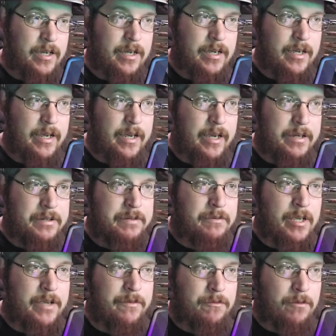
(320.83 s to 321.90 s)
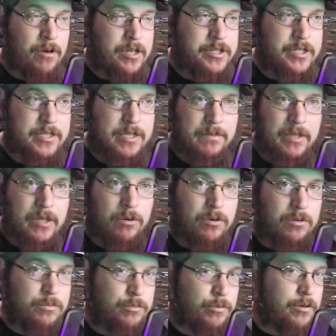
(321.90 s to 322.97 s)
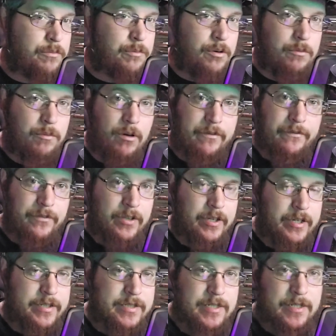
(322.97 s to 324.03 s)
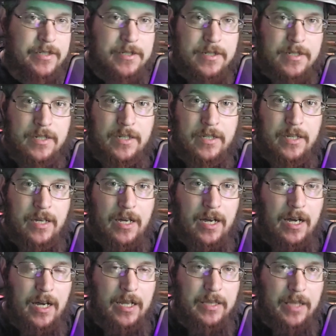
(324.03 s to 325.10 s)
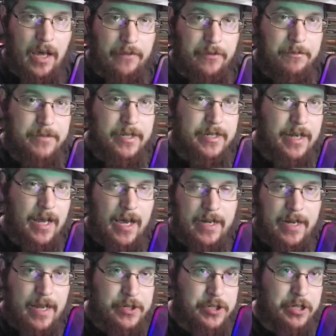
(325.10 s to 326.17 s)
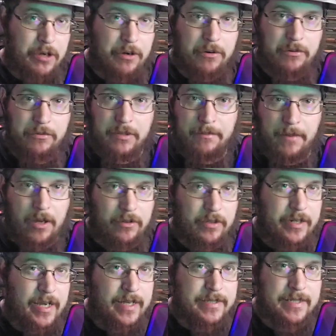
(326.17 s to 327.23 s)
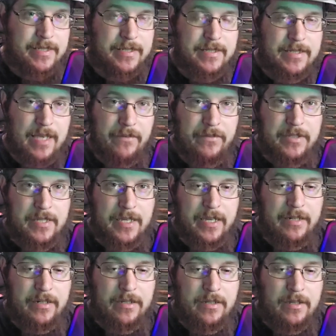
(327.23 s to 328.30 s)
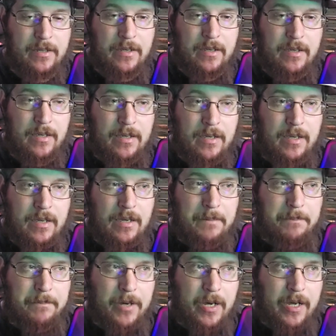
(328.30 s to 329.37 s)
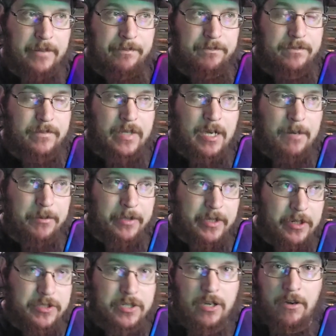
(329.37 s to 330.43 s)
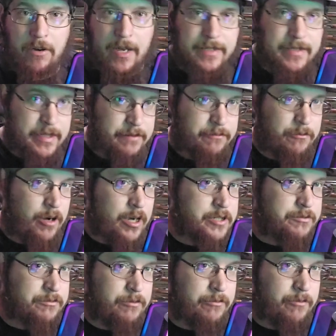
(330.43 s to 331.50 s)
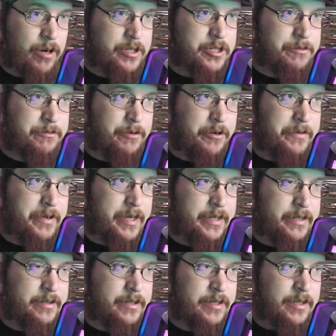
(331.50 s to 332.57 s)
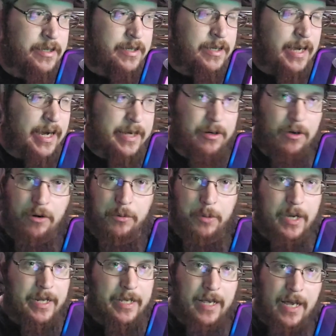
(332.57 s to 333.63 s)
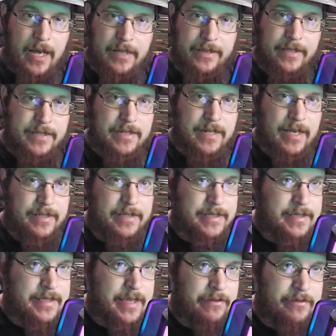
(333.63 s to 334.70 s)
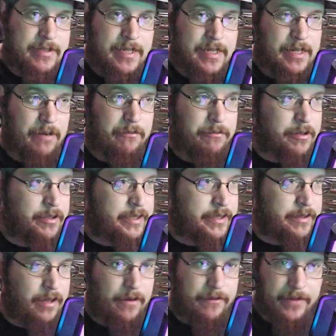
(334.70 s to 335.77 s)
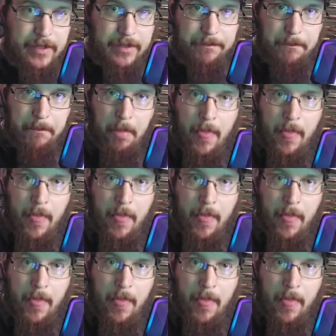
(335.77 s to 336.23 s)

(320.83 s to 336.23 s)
And even watching some of the old World War I flicks, a lot of them did not show the model in 1917. But a couple of years ago, I did watch a movie, and I'd already gotten this 1917. I really loved it.